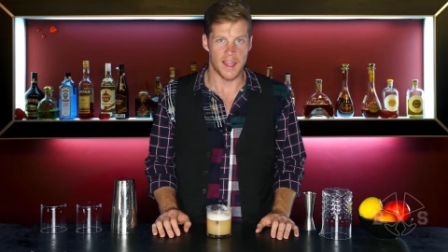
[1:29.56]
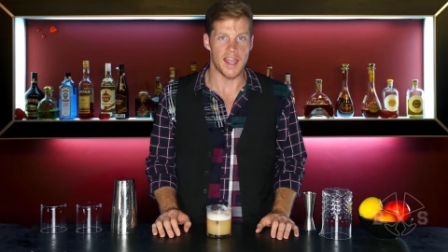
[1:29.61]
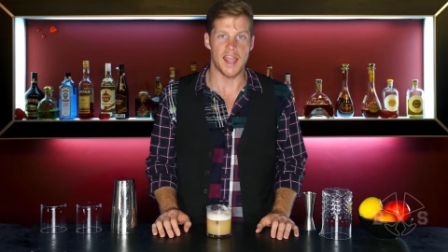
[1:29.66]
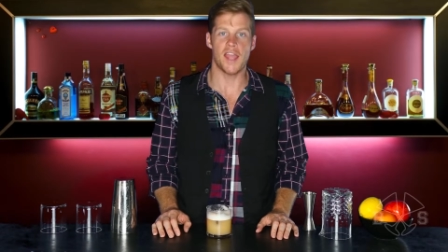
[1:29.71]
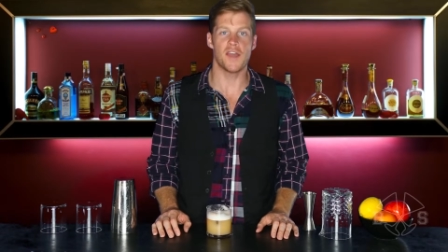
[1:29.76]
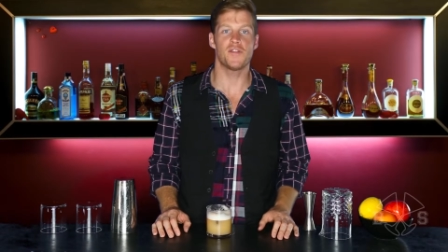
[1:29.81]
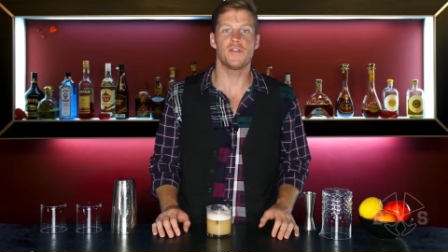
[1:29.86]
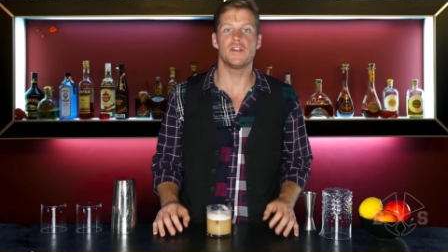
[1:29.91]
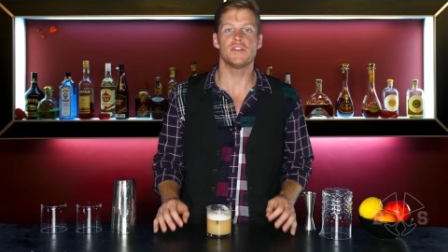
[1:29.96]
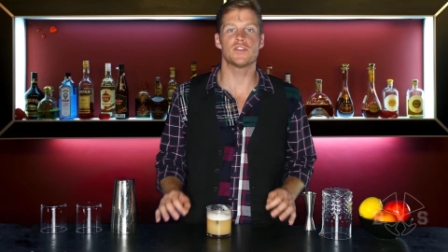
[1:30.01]

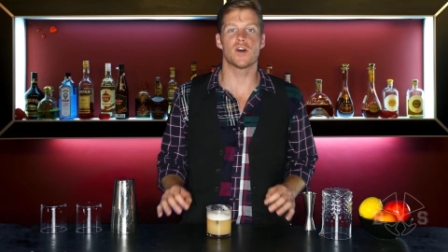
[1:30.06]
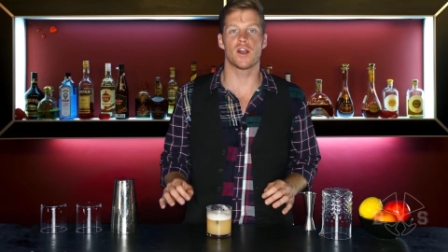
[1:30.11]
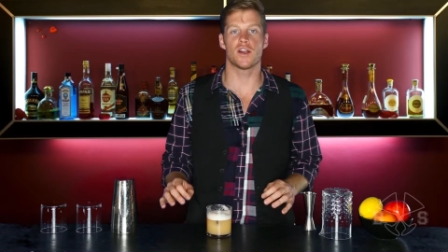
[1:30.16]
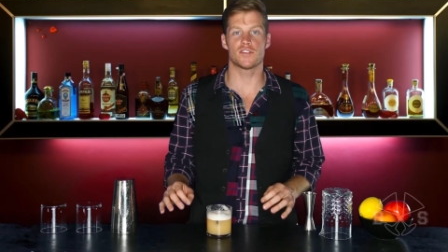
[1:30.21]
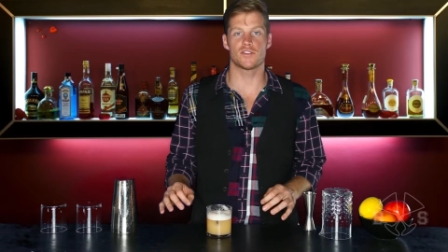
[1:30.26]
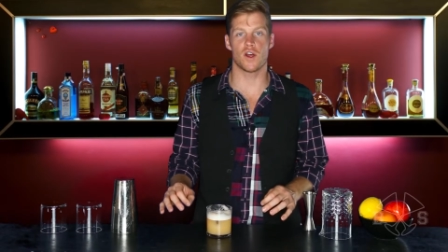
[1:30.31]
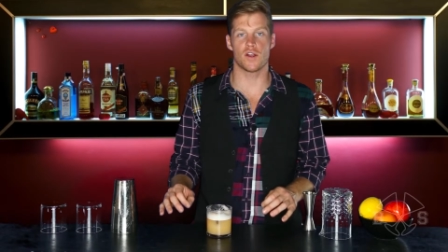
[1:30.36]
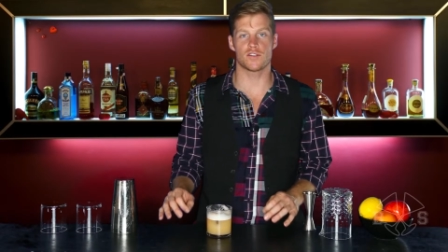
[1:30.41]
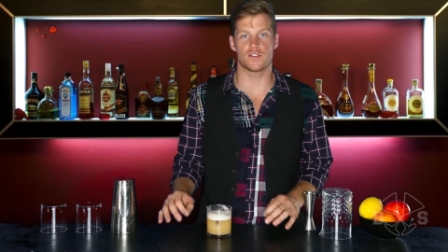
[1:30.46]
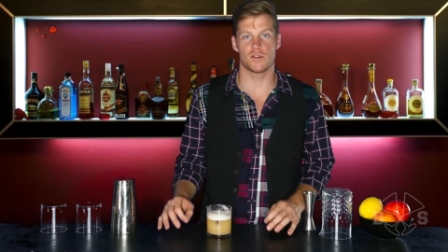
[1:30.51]
Anthony taught
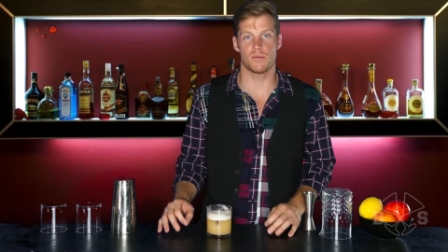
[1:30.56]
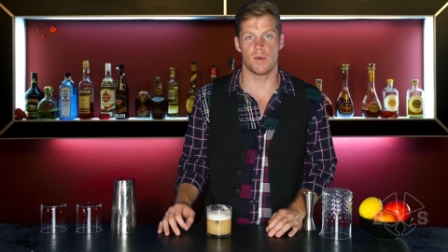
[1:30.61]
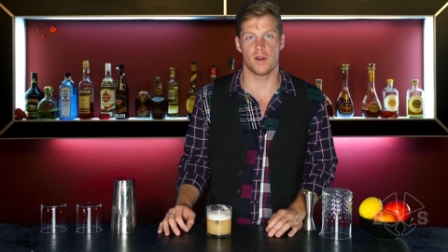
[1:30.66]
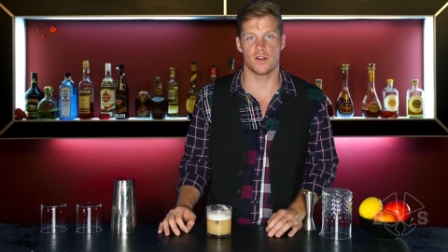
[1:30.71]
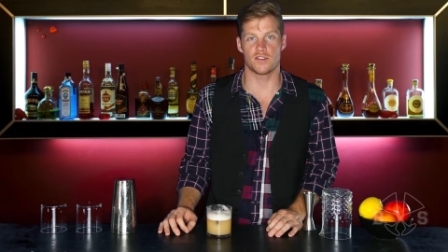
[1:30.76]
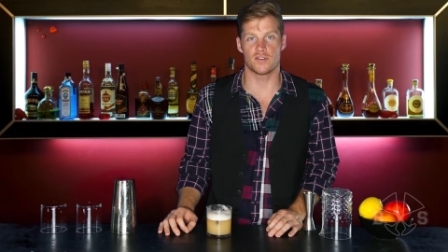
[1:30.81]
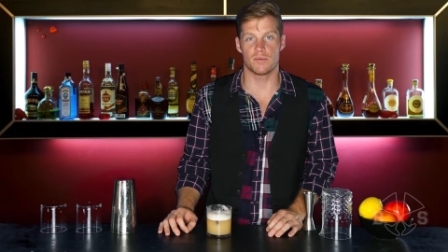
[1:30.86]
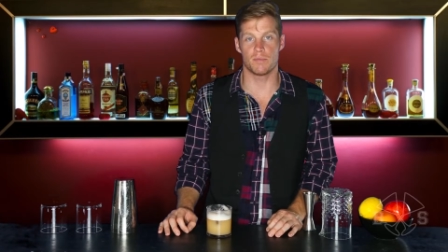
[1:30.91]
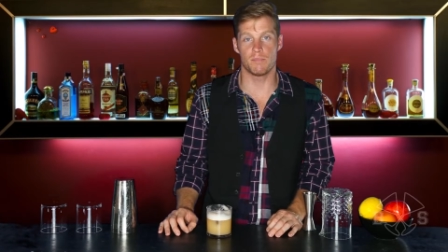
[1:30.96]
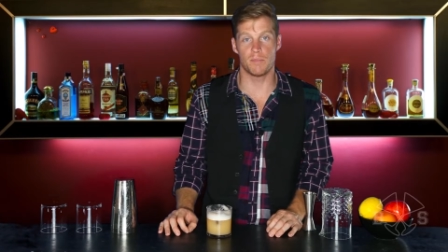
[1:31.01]
us all so
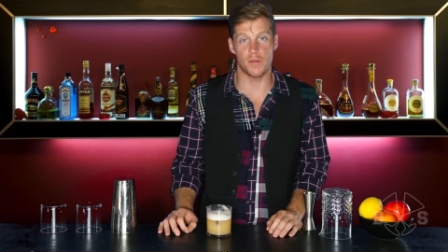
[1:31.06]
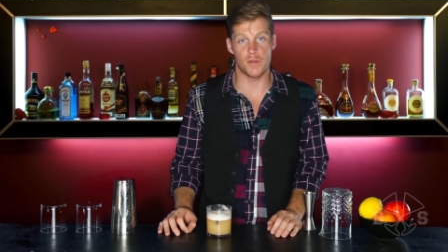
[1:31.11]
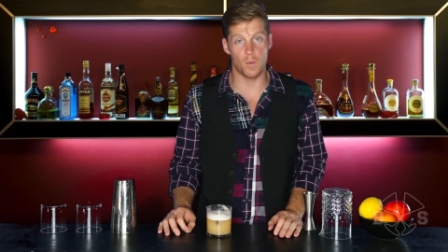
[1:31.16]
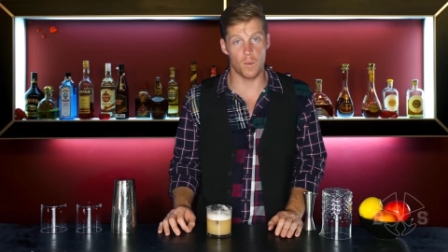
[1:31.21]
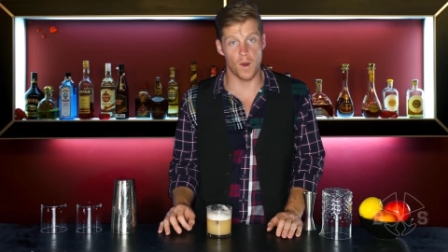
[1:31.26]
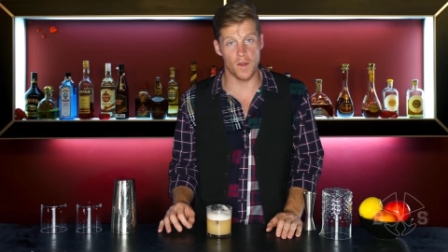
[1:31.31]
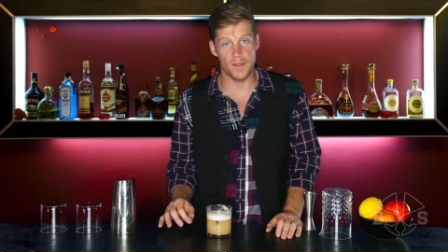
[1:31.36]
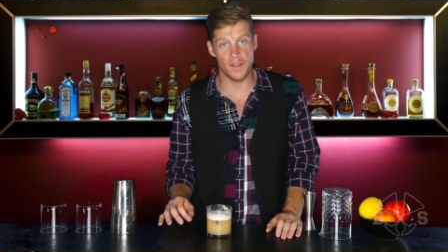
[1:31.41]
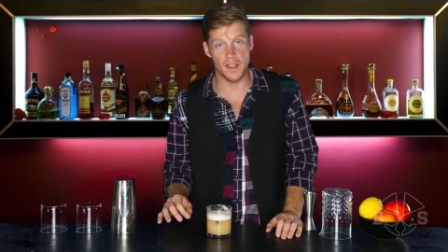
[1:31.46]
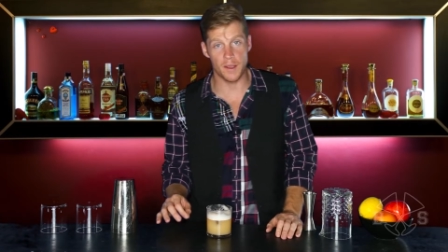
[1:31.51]
much, but the
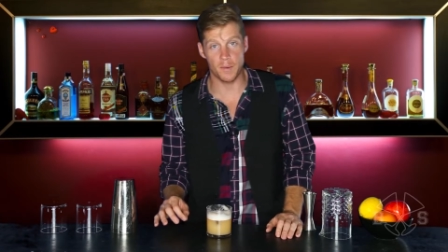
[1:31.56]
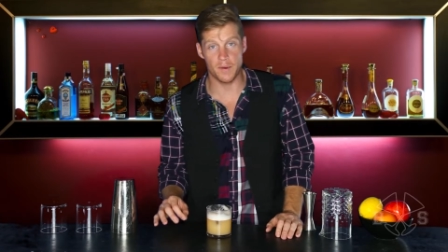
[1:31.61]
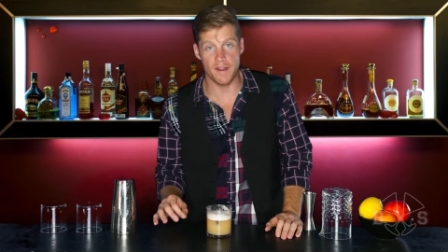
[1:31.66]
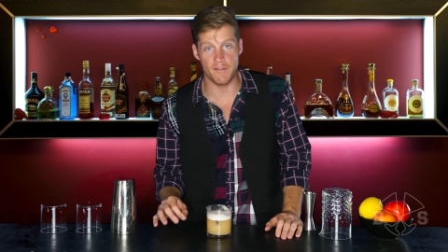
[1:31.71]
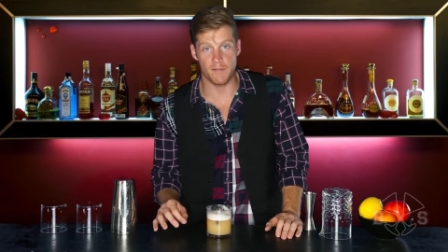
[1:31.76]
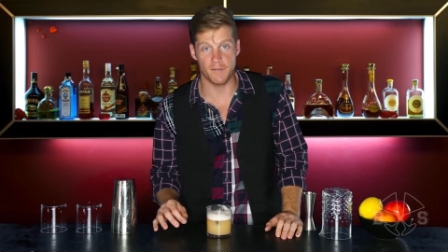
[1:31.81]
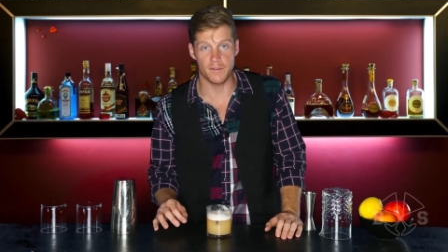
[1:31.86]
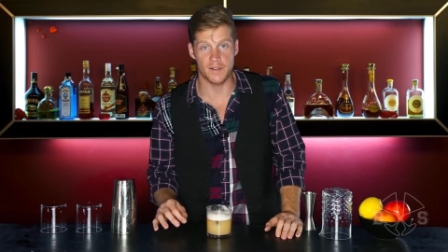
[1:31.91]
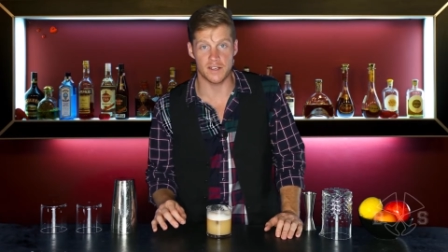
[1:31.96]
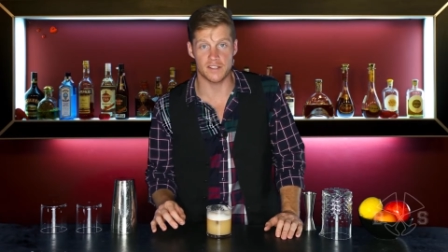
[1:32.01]
one thing I will
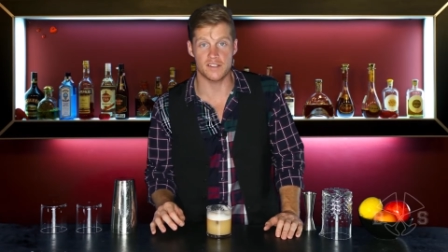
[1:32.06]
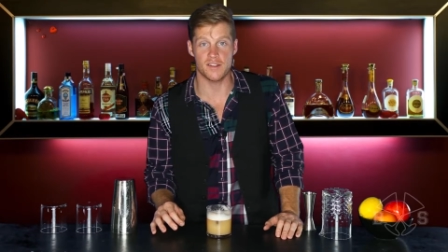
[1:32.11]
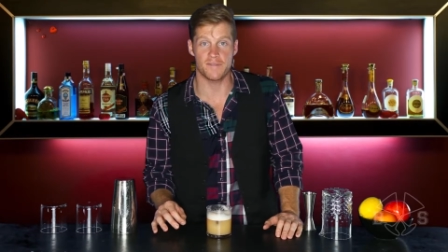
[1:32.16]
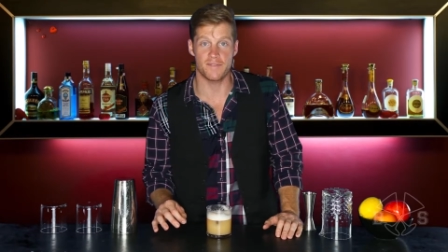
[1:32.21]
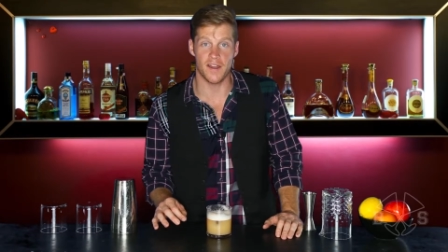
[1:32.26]
never forget is the